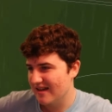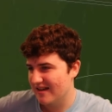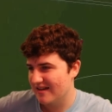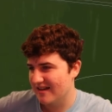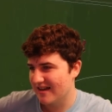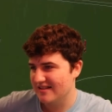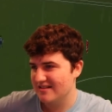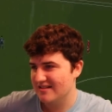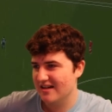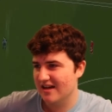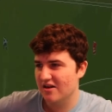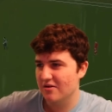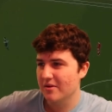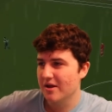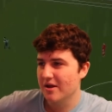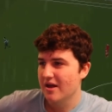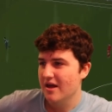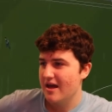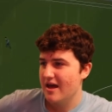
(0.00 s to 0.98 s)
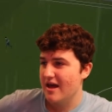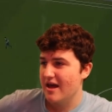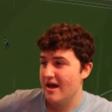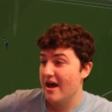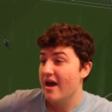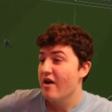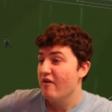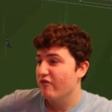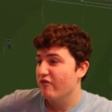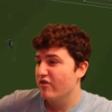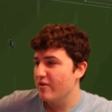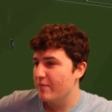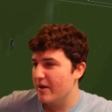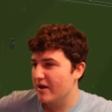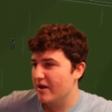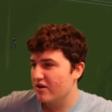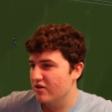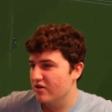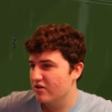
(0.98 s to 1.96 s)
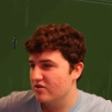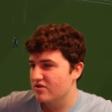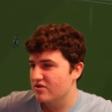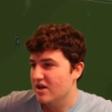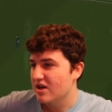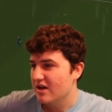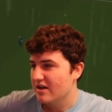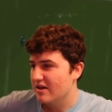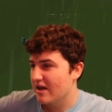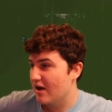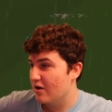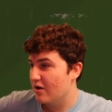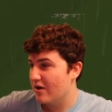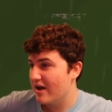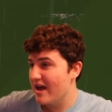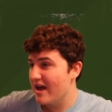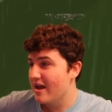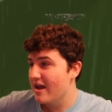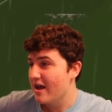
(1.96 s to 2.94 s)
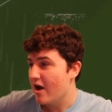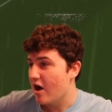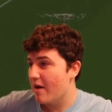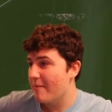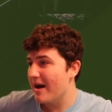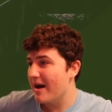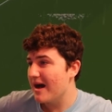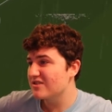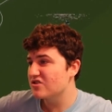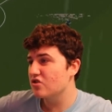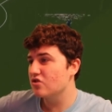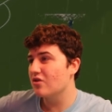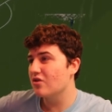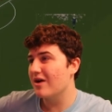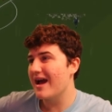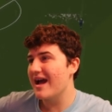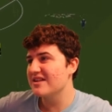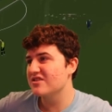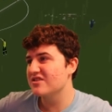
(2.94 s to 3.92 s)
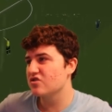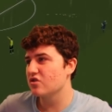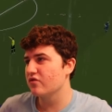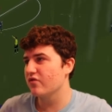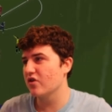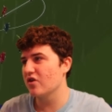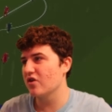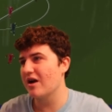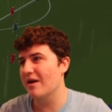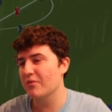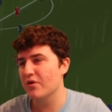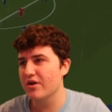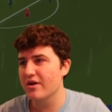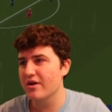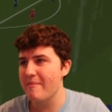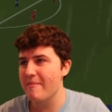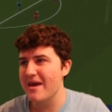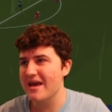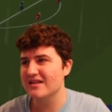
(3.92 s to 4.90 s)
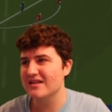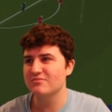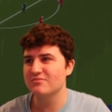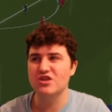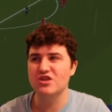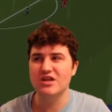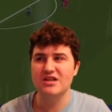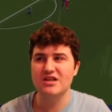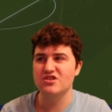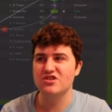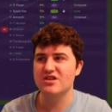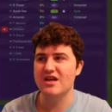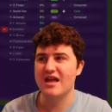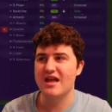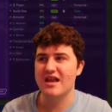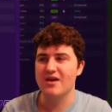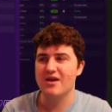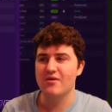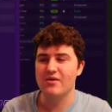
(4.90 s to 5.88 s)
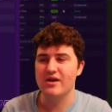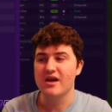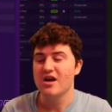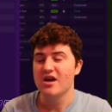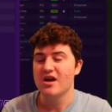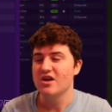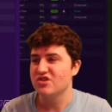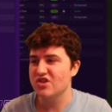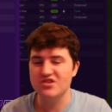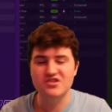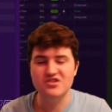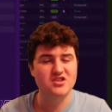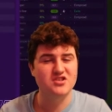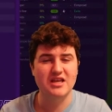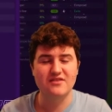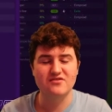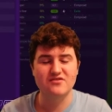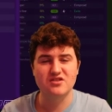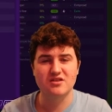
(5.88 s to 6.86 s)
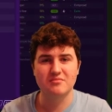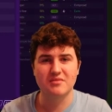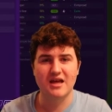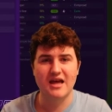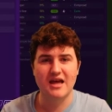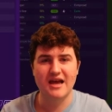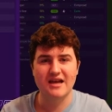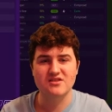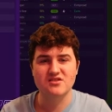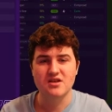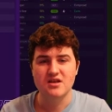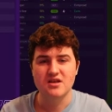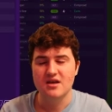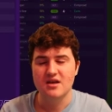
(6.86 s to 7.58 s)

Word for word: Yeah, nice, calm. Uh, Felipe Cruz. Now in. Armando heads over. I'm going to make some changes anyway, just to save some legs.